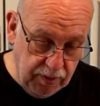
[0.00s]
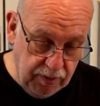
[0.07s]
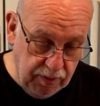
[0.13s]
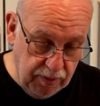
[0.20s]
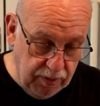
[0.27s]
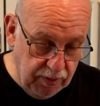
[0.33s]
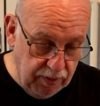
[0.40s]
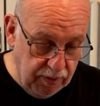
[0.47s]

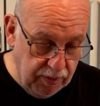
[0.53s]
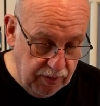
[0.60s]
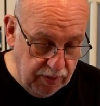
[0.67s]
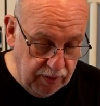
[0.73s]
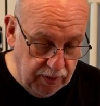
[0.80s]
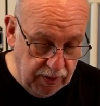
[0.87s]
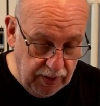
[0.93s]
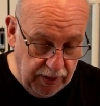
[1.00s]

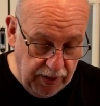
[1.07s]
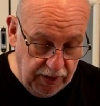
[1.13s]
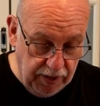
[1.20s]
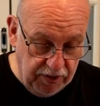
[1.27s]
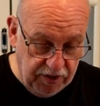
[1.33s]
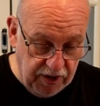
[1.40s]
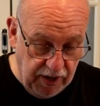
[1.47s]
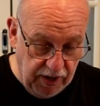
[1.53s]
I need to
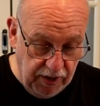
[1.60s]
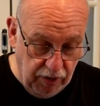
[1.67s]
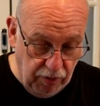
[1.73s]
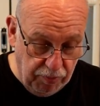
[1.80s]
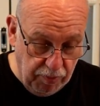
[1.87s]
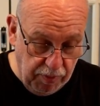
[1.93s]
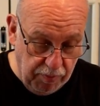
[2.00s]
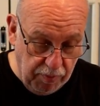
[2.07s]
tighten it up
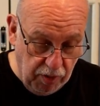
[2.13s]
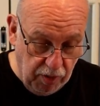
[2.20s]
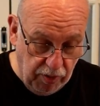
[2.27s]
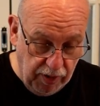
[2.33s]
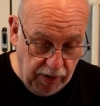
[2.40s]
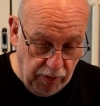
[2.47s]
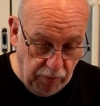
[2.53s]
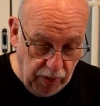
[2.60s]
a bit more
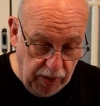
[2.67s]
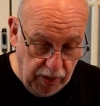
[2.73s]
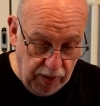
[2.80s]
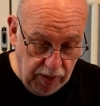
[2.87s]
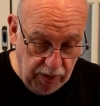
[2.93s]
anyway.